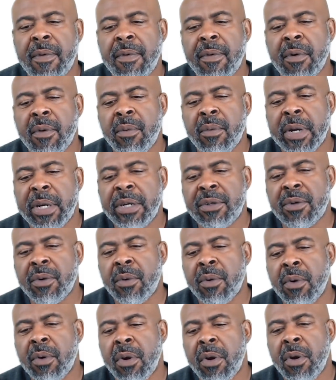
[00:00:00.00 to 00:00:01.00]
racial
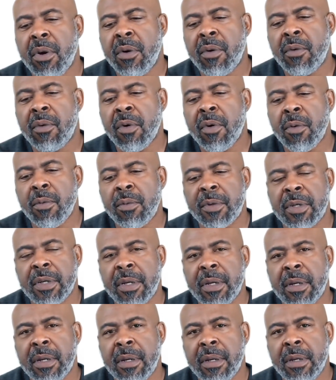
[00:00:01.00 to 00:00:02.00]
groups.
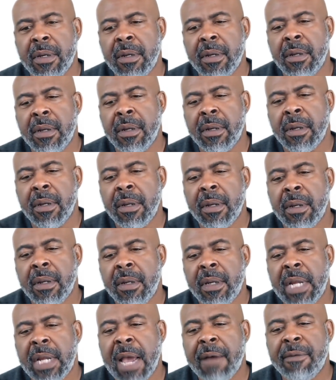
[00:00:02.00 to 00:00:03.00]

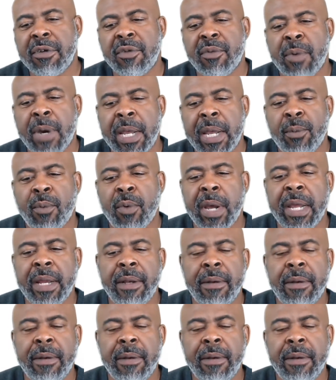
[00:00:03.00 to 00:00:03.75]
The average weight